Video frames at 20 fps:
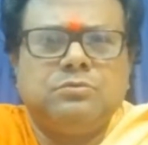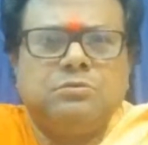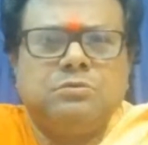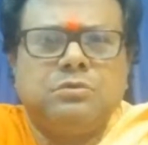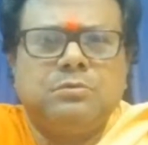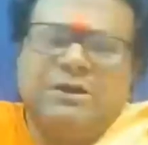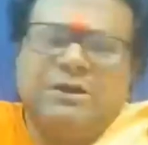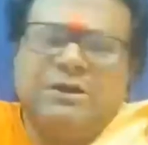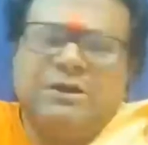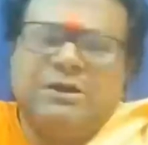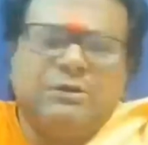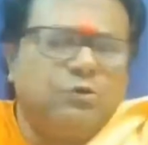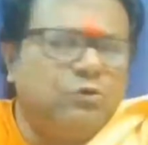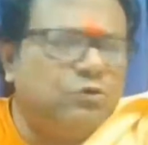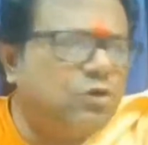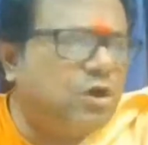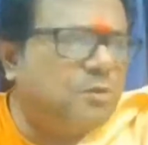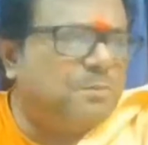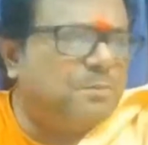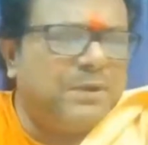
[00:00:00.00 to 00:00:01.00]
Money could
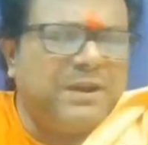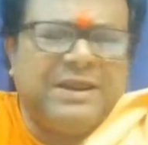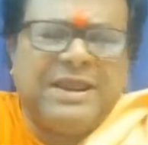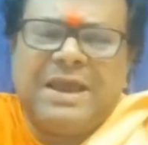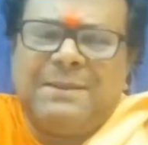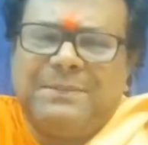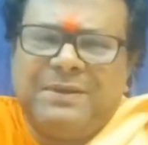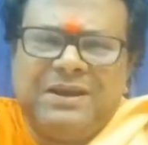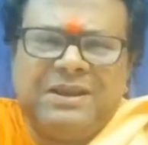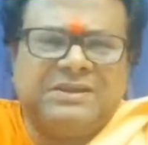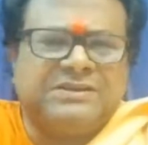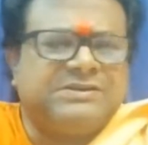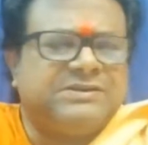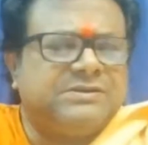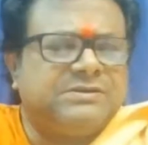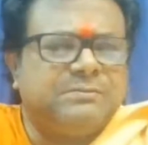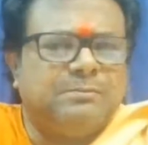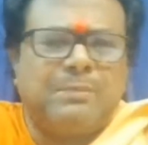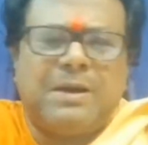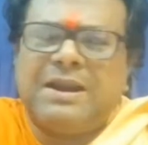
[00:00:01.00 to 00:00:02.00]
not bring happiness.
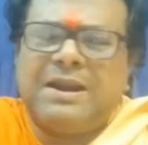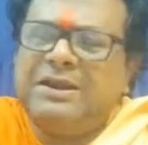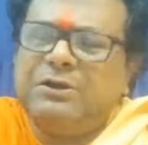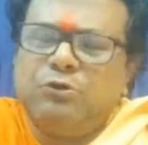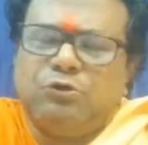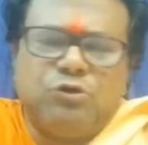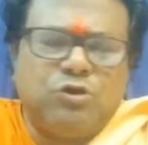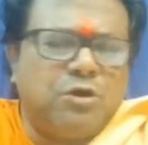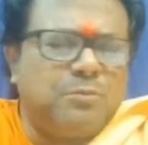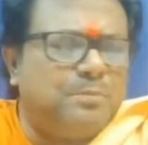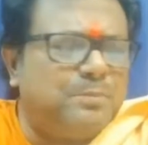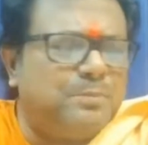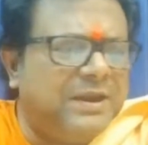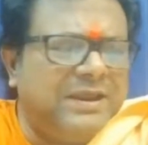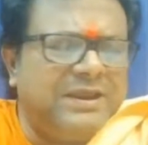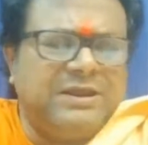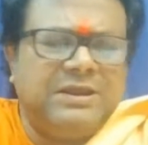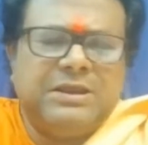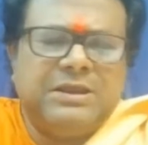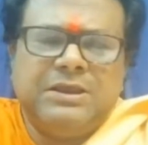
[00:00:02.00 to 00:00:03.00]
Money could not bring,